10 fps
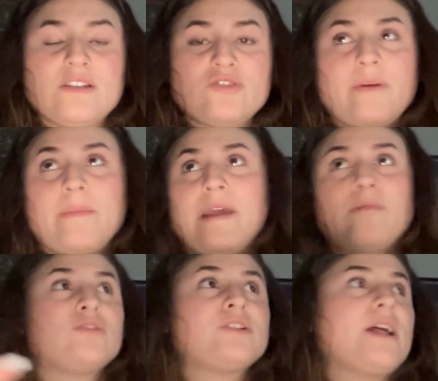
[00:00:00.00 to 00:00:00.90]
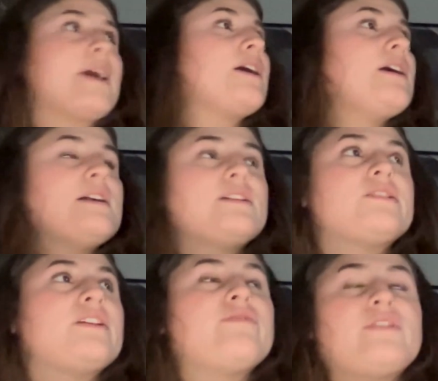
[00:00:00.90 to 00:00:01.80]
So I'm able to
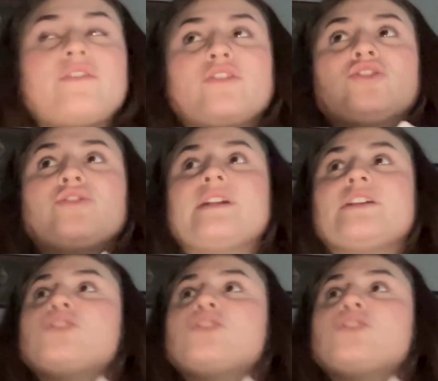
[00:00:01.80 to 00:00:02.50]
see if another student